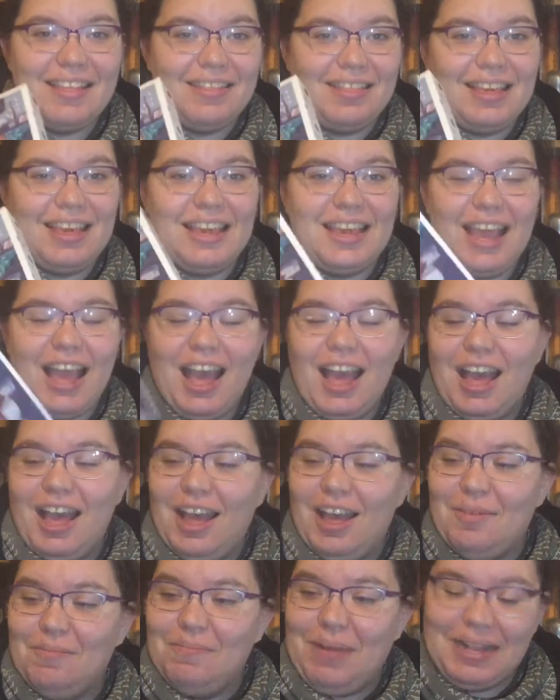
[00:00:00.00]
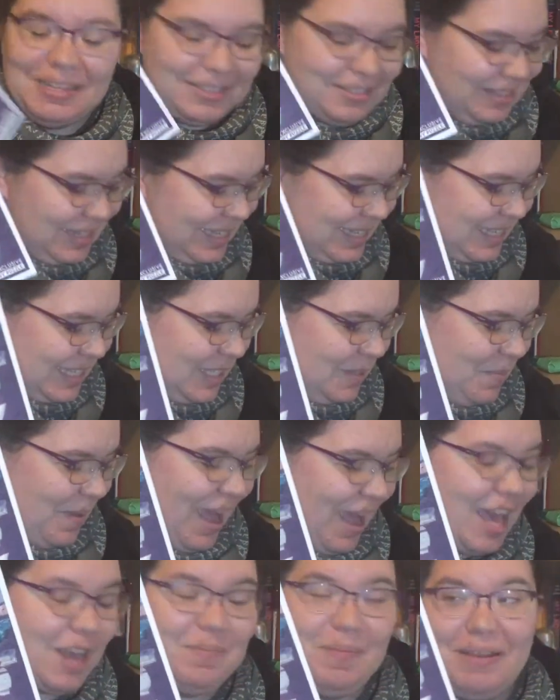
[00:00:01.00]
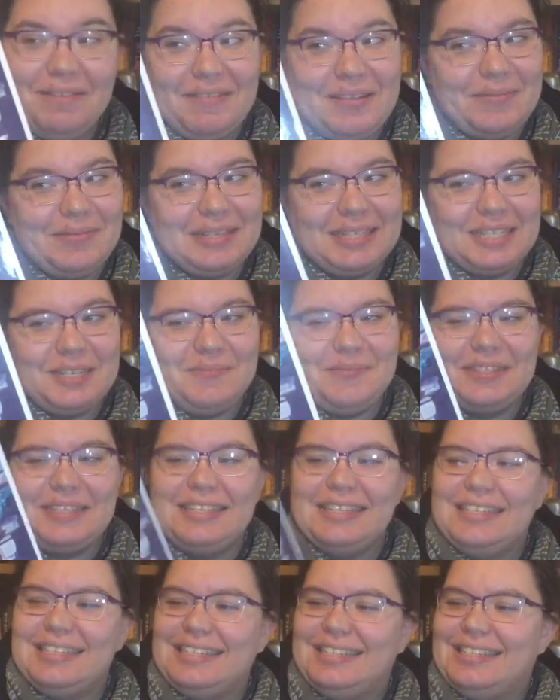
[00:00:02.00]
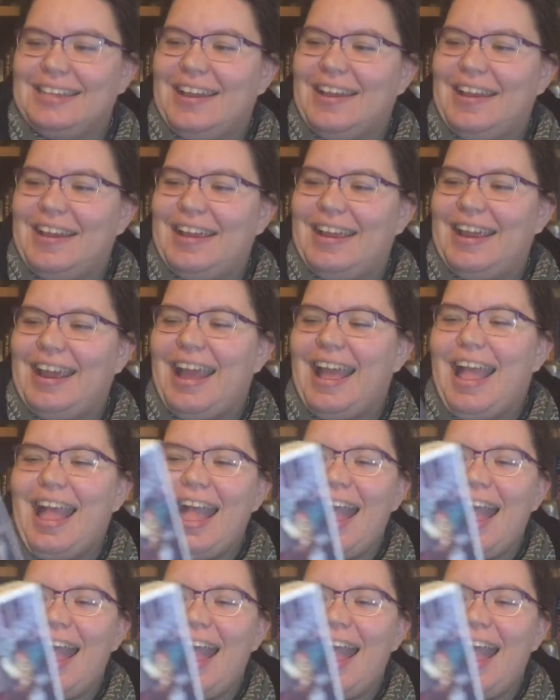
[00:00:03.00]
the puzzle is inspired by Remus Lupin. So